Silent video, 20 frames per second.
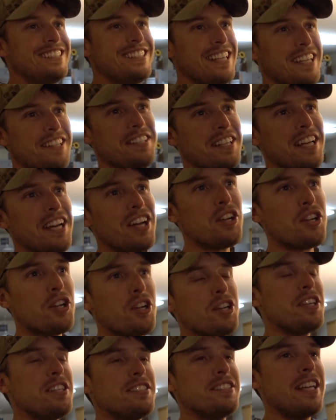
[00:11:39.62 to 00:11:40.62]
sent
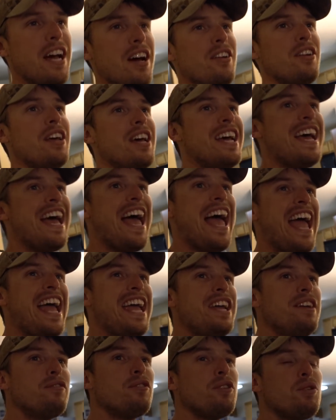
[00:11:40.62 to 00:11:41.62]
cookies down,
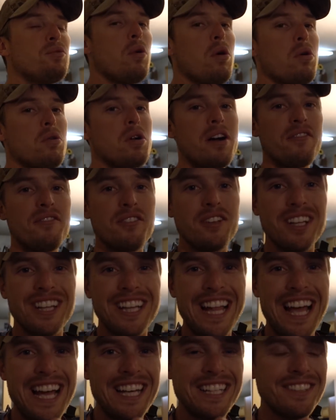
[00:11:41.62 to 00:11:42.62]
Avery woke up
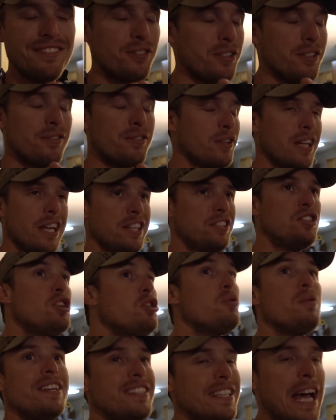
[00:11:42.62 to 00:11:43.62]
for like
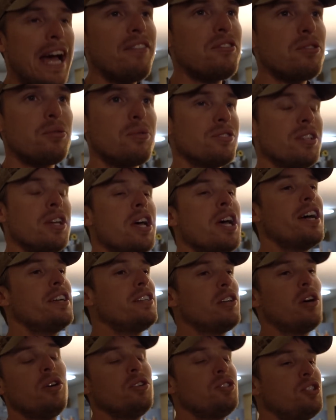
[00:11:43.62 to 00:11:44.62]
2 weeks afterwards,
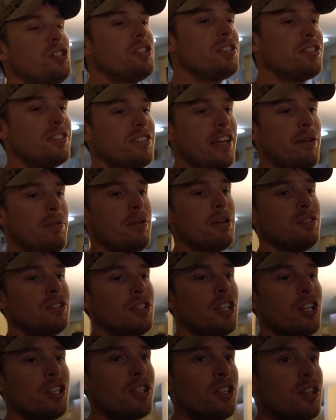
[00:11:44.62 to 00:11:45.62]
and all she could say was
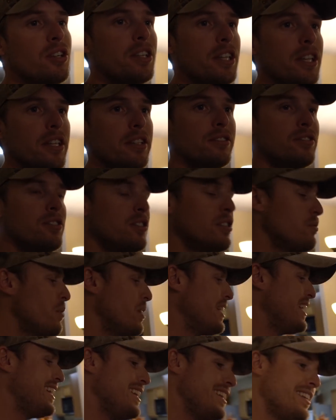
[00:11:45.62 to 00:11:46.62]
cookies. She didn't
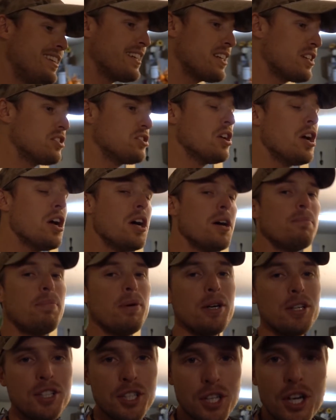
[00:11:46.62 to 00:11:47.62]
want anything else
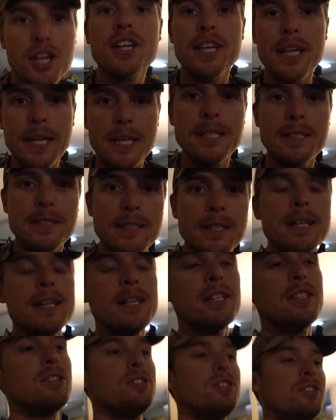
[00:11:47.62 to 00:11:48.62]
but cookies.
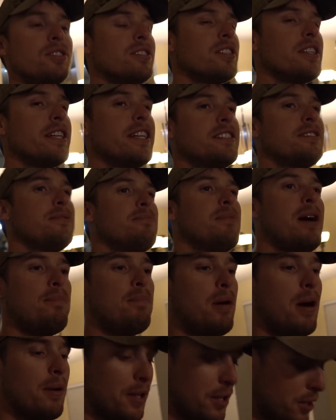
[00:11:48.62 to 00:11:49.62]
So she's gonna get some
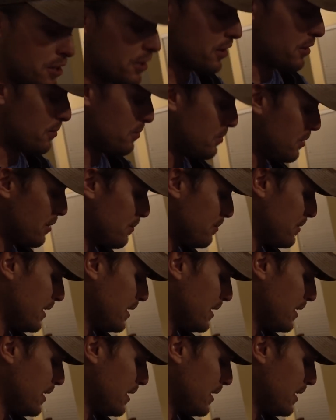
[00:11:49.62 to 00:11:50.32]
pumpkin cookies. What's up,